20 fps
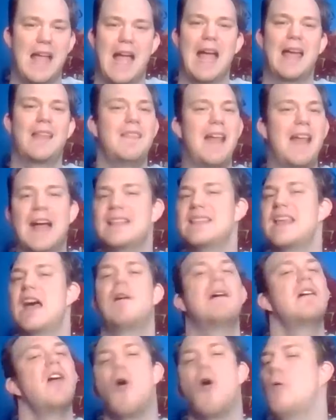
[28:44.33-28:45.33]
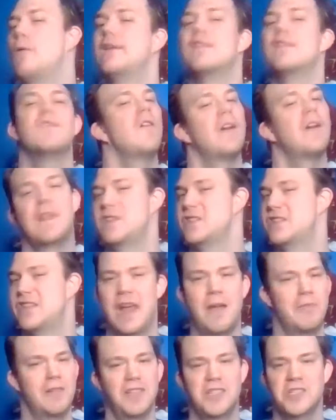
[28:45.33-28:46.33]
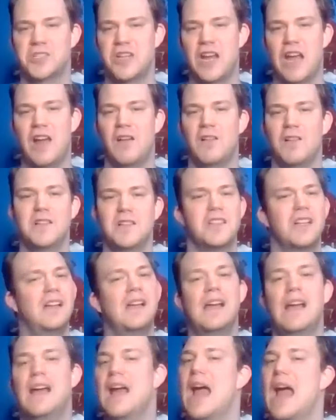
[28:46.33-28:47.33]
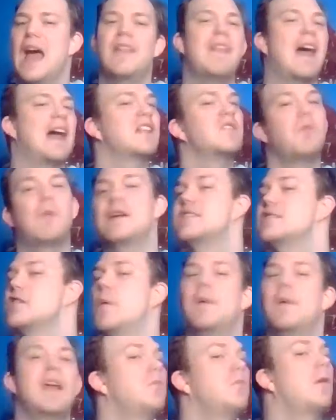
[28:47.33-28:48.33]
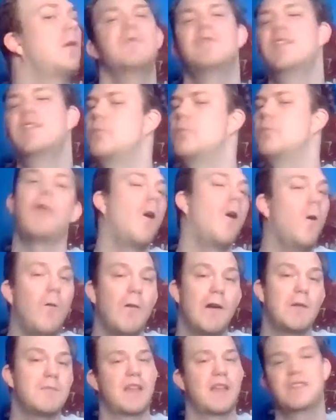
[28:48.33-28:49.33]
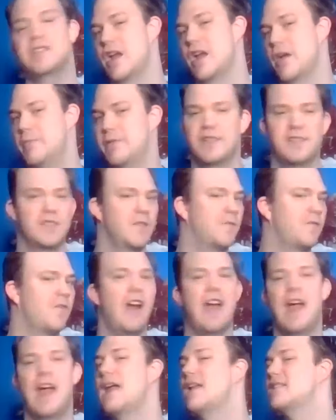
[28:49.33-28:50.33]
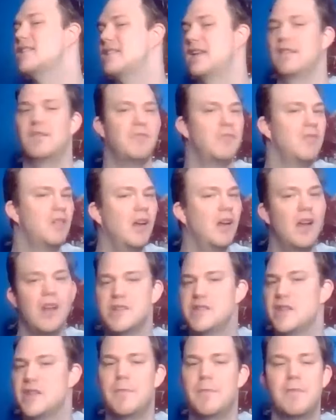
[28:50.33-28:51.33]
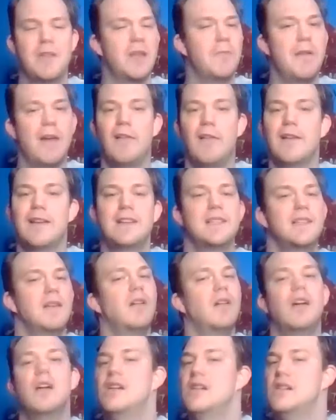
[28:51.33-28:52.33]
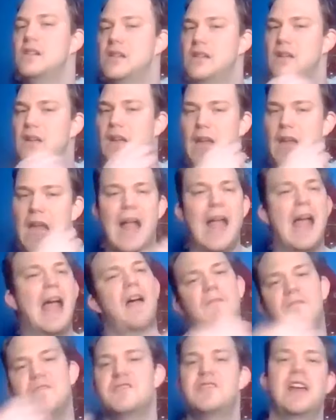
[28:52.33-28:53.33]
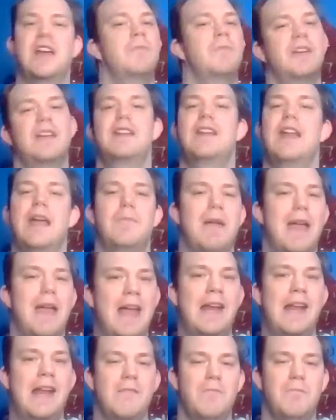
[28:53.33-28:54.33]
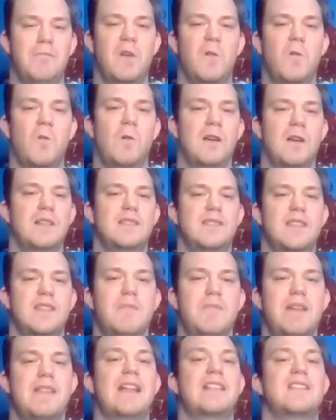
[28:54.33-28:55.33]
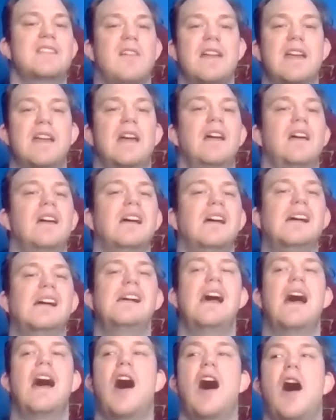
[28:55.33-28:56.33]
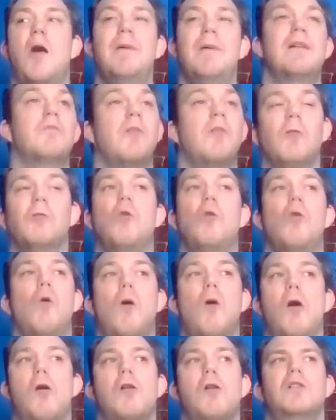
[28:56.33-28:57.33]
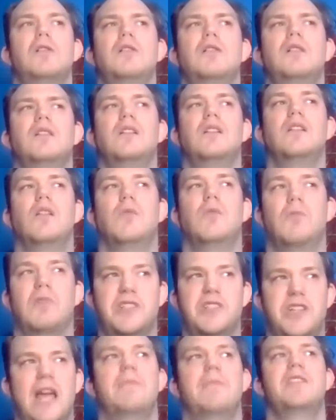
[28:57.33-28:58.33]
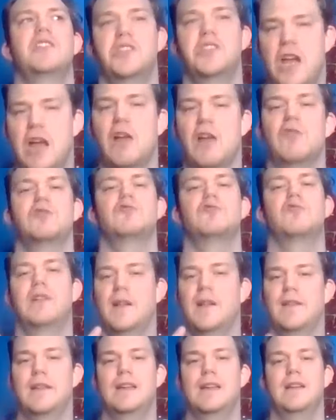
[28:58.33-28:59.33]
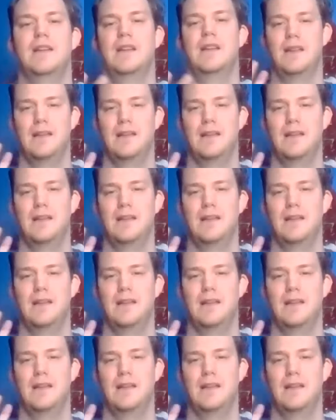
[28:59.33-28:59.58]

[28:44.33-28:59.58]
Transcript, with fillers: And that's how I always look at the Champions Challenge. And that's why so many of my new programs, like Champions and Friends and Champion Abilities, have the champion name in it. Because to me, that's like helping prolong what Champion Challenge really